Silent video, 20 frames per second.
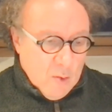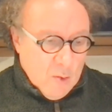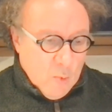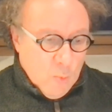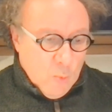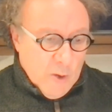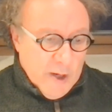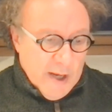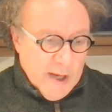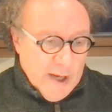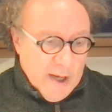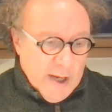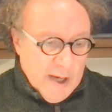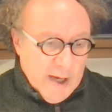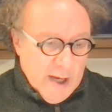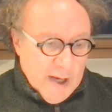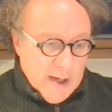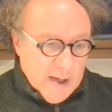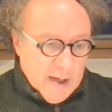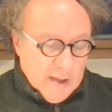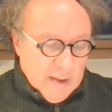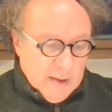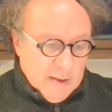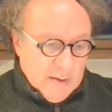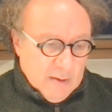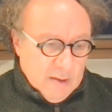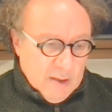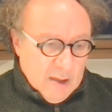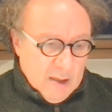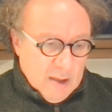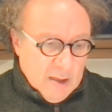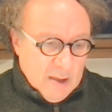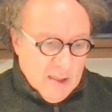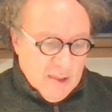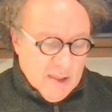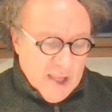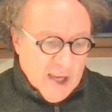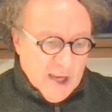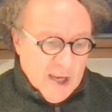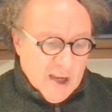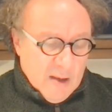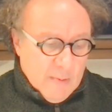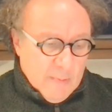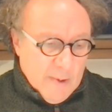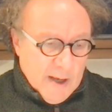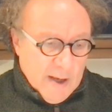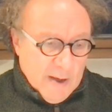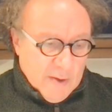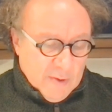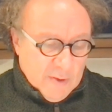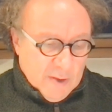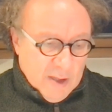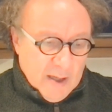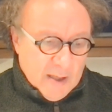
we think about